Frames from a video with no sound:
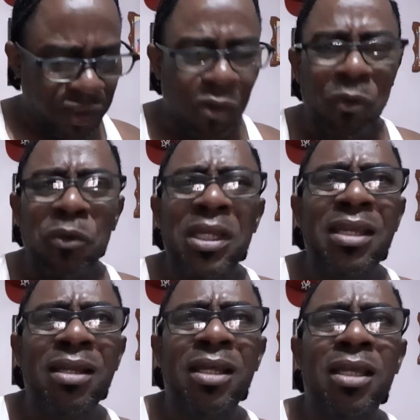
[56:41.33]

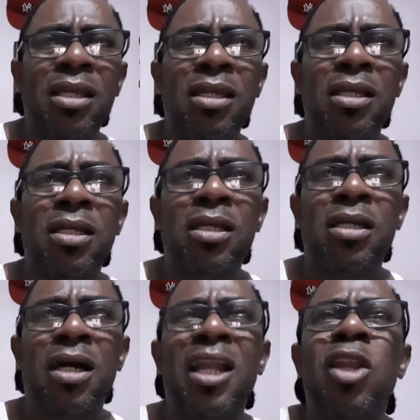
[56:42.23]
really
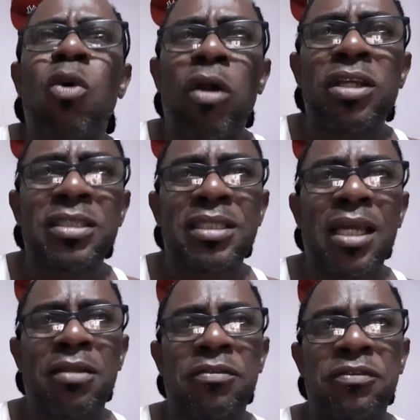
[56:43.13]
allow
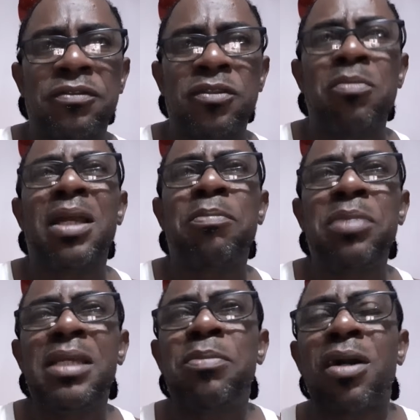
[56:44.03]
herself to make
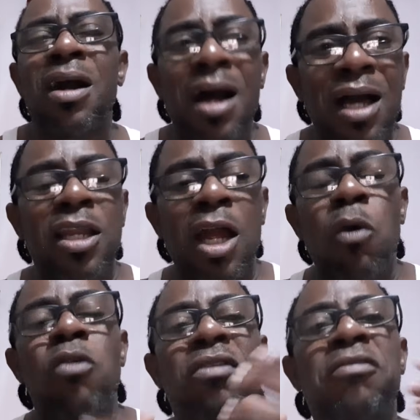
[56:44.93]
people call her
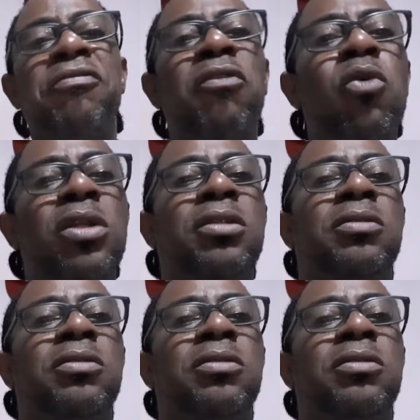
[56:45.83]
over phone,